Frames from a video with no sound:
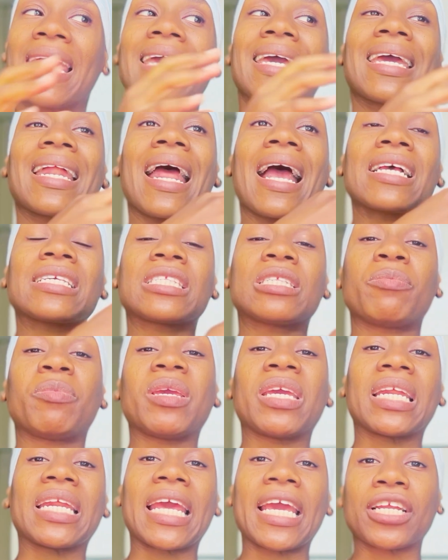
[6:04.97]
it has to
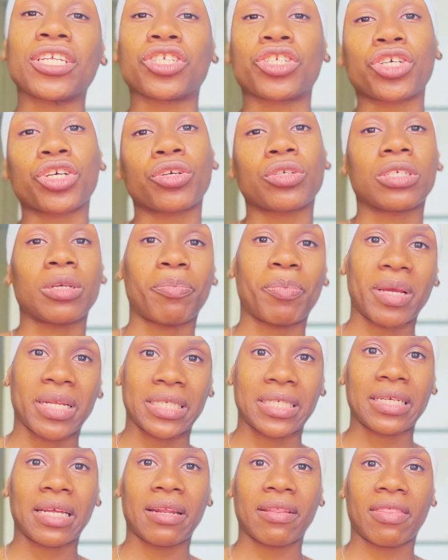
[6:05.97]
be an
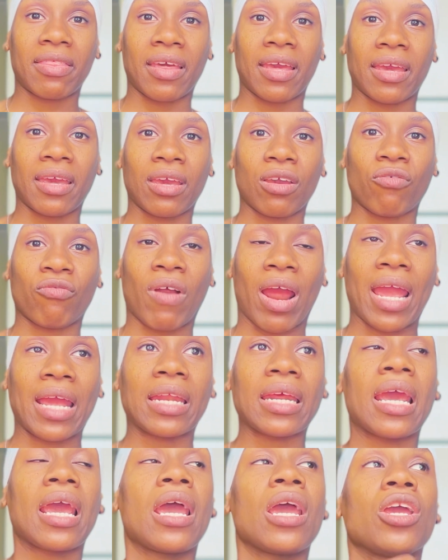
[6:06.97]
interdependent thing, right?
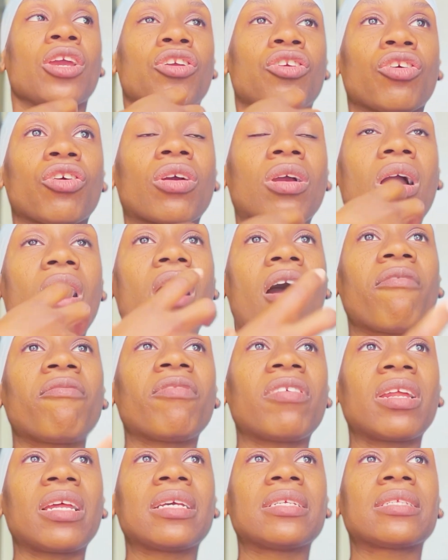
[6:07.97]
Your
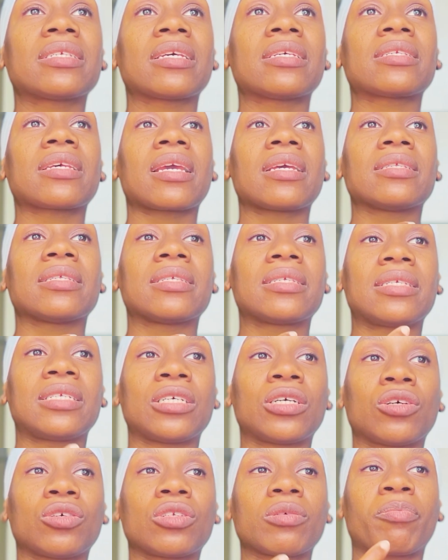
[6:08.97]
confidence is
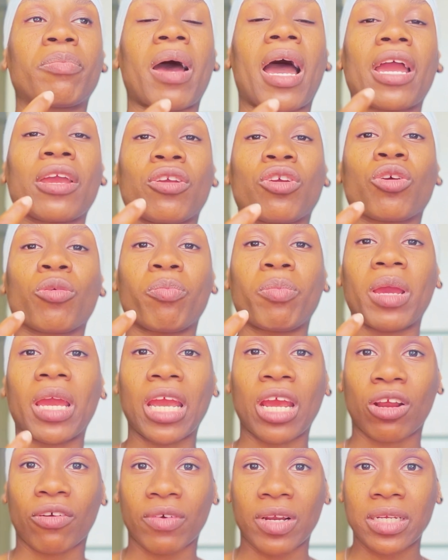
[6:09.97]
instilled by your
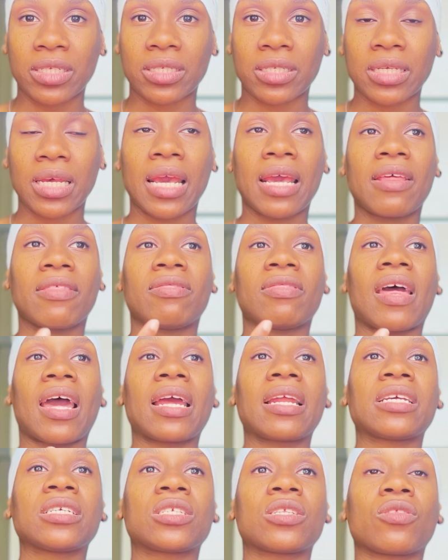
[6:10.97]
parents.
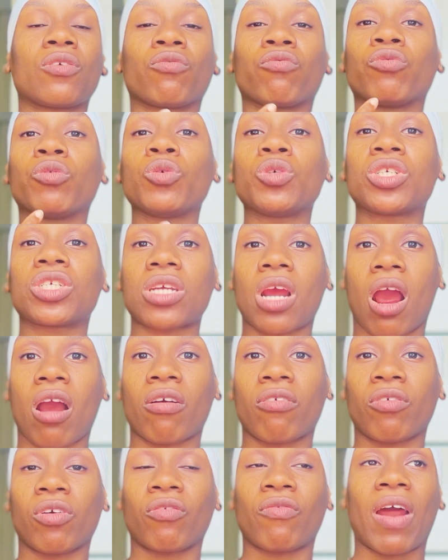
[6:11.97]
That is the root
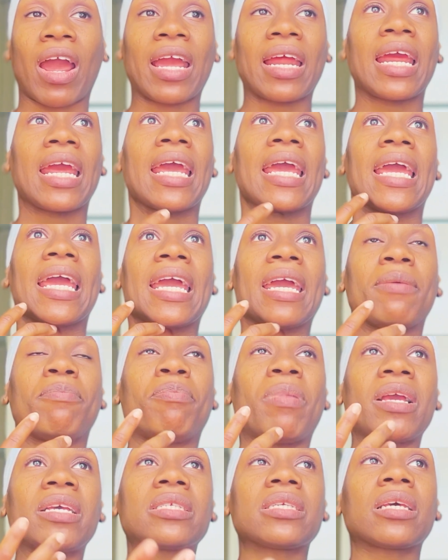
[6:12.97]
chakra, right? It
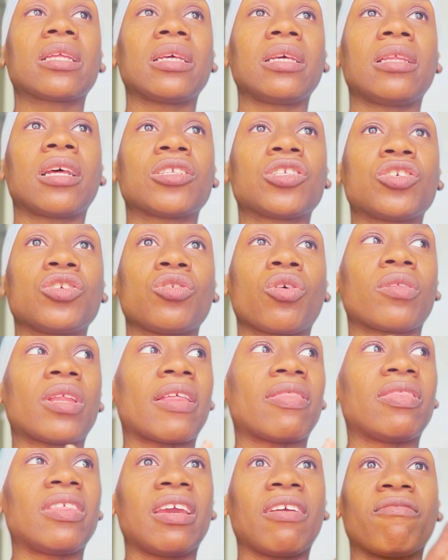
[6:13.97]
basically lets you know
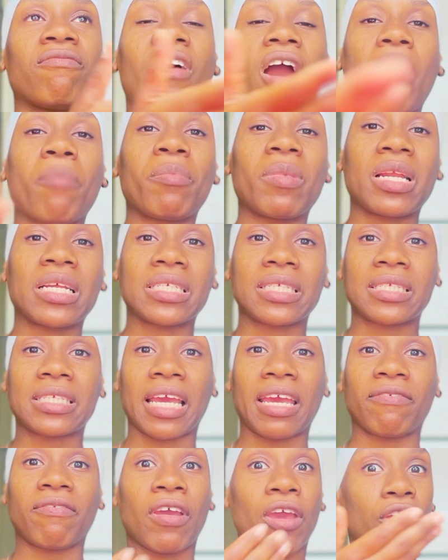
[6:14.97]
that the environment is
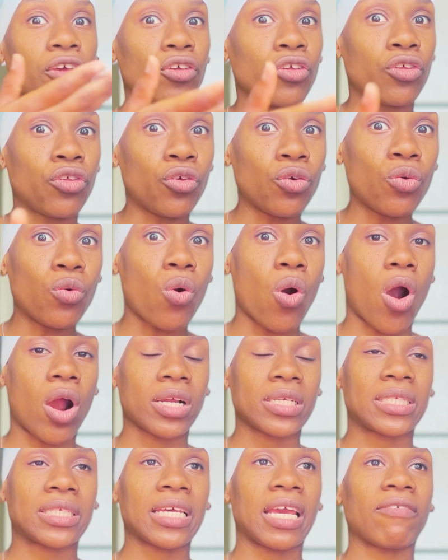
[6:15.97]
safe. You are
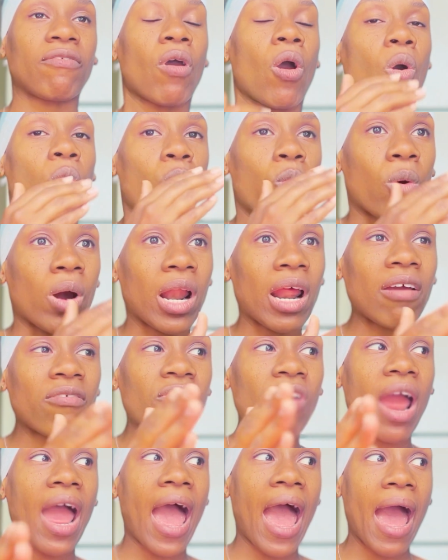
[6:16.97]
safe.
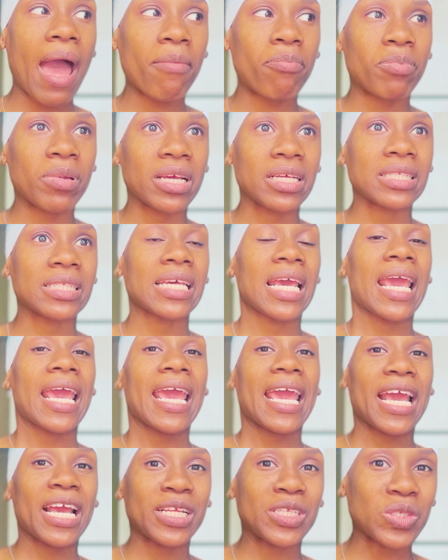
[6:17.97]
Whatever happens,
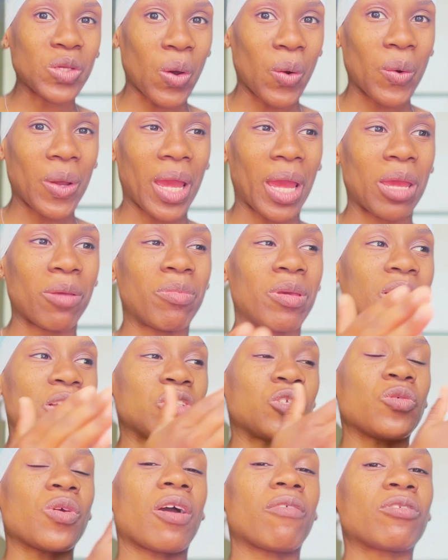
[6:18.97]
it's okay
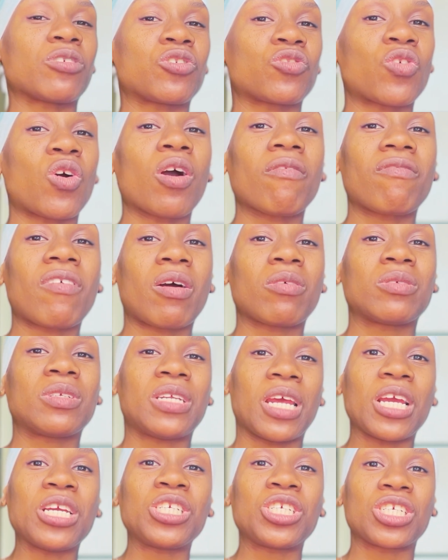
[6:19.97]
because you have a strong
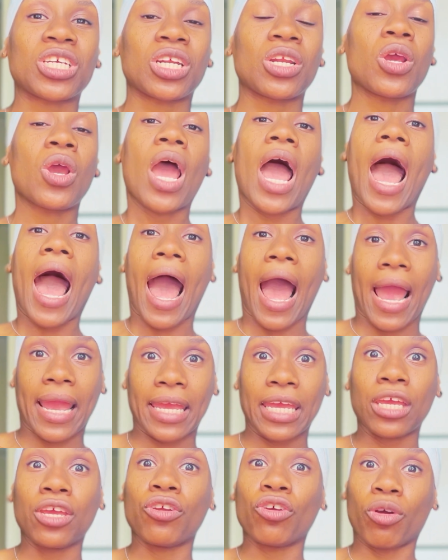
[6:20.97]
foundation,
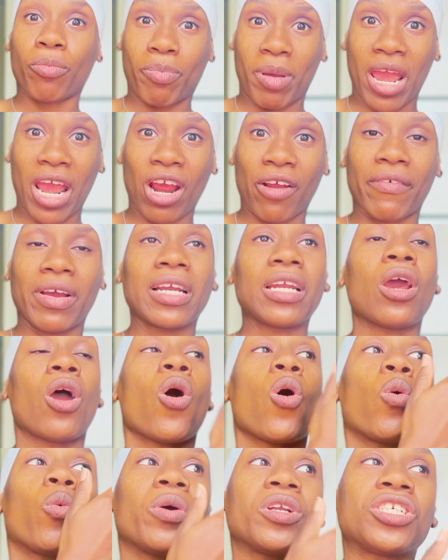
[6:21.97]
i.e. your parent,
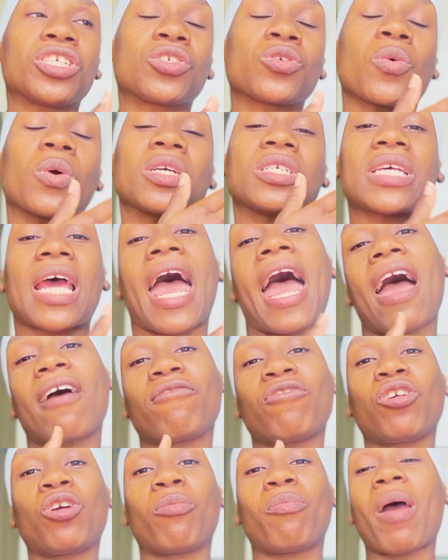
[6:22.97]
which is going to
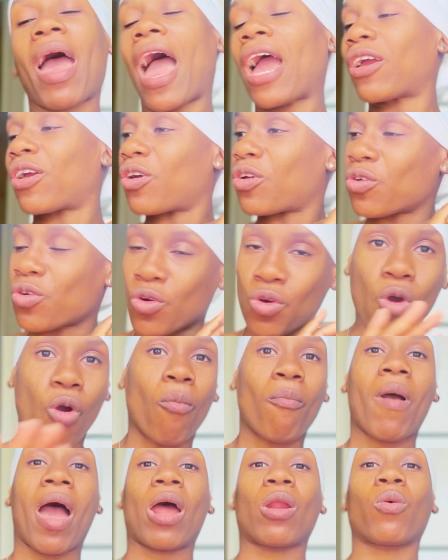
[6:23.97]
have your back
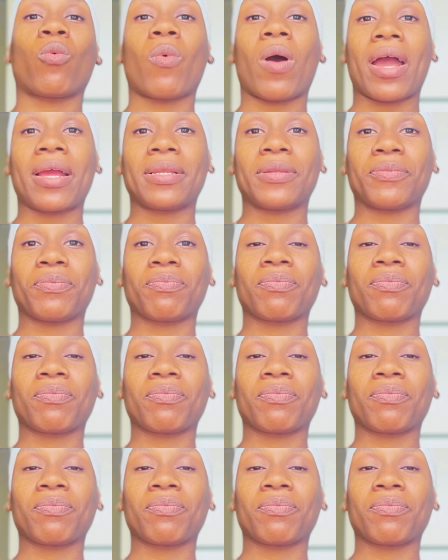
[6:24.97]
no matter what.